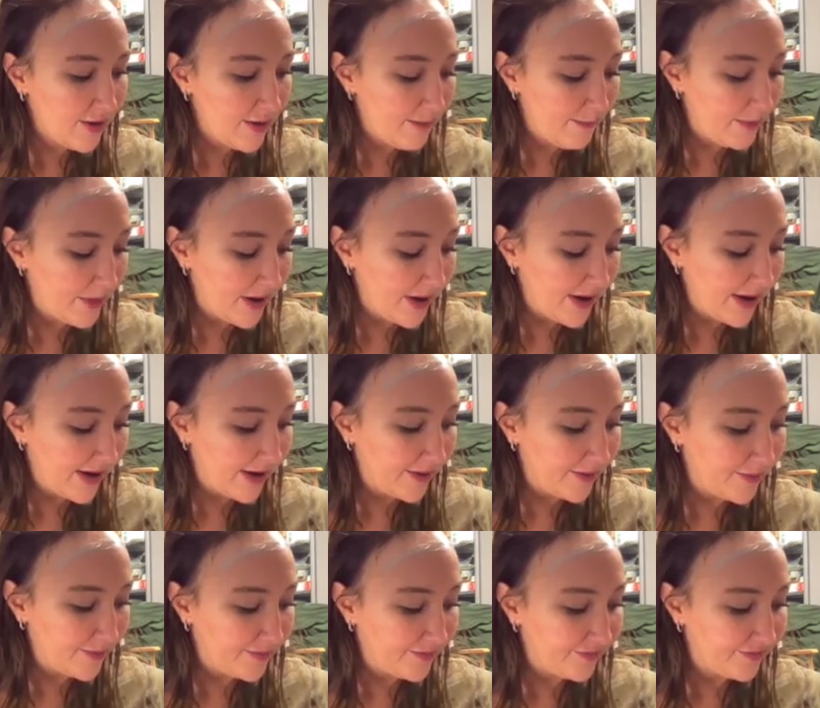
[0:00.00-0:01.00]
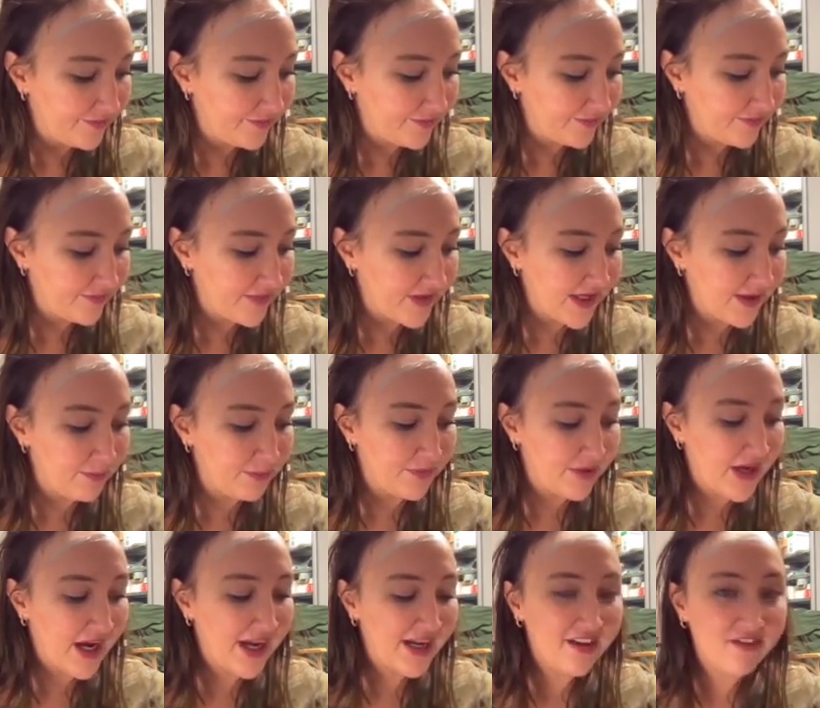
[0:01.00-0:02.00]
but it
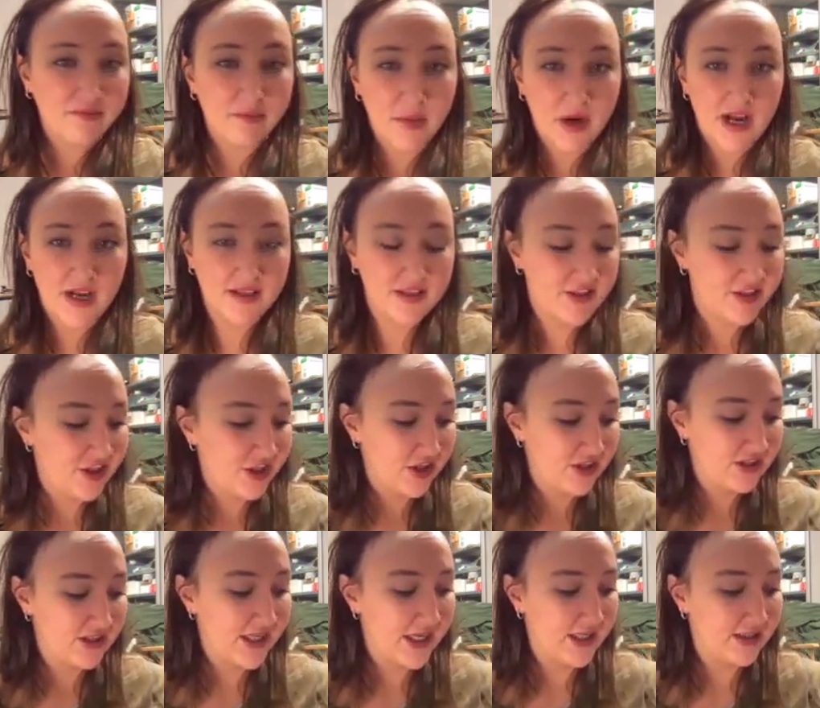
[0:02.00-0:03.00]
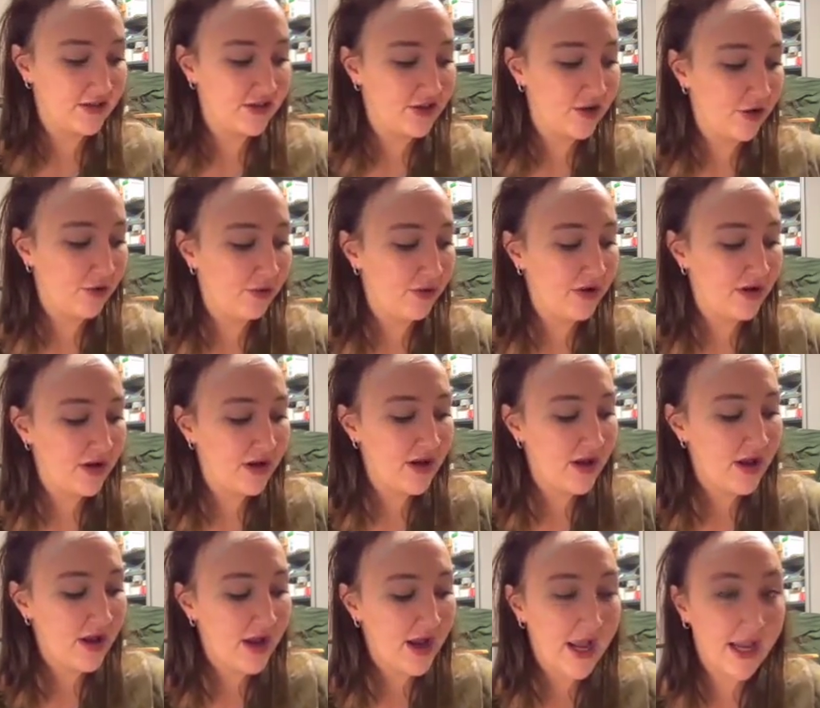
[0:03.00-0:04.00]
kind of bonds to your skin. So
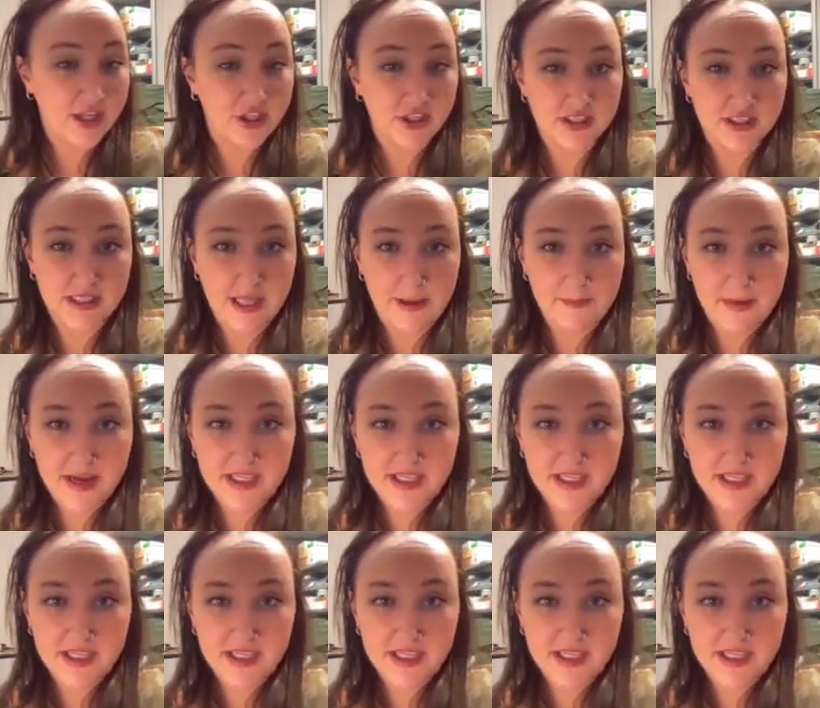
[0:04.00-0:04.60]
I just set my